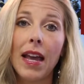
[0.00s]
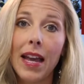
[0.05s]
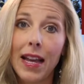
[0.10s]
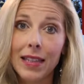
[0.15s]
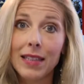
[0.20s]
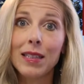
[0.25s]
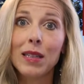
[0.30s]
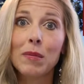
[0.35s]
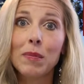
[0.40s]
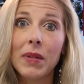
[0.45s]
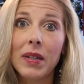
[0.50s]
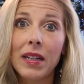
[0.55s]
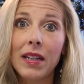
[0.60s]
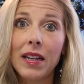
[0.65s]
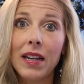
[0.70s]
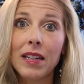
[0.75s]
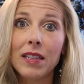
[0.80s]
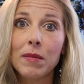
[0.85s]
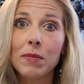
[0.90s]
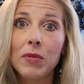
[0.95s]

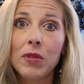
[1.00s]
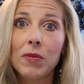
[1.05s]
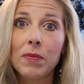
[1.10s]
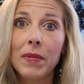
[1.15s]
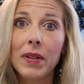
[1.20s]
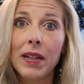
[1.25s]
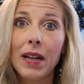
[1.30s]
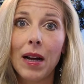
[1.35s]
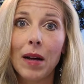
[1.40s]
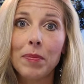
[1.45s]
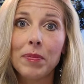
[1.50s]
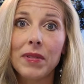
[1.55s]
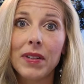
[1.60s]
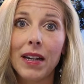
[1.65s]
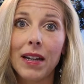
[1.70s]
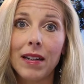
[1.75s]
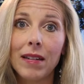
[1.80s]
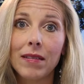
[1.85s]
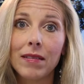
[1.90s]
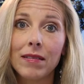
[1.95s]
Anti-BDS movement
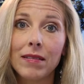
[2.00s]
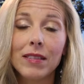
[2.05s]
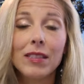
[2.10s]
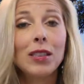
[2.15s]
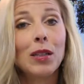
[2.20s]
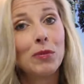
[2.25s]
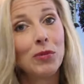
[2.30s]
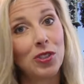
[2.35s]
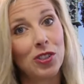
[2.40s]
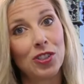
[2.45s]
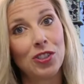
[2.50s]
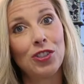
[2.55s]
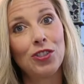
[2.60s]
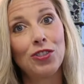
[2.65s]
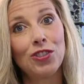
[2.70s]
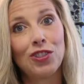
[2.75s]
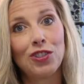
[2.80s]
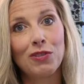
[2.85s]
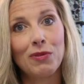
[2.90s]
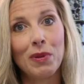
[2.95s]
update. Some good
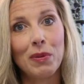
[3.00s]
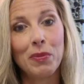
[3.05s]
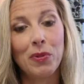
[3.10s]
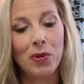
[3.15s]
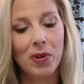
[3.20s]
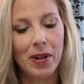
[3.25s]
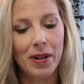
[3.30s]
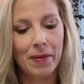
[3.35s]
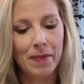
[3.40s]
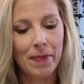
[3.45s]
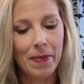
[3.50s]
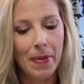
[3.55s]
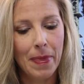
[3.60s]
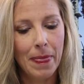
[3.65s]
news to report.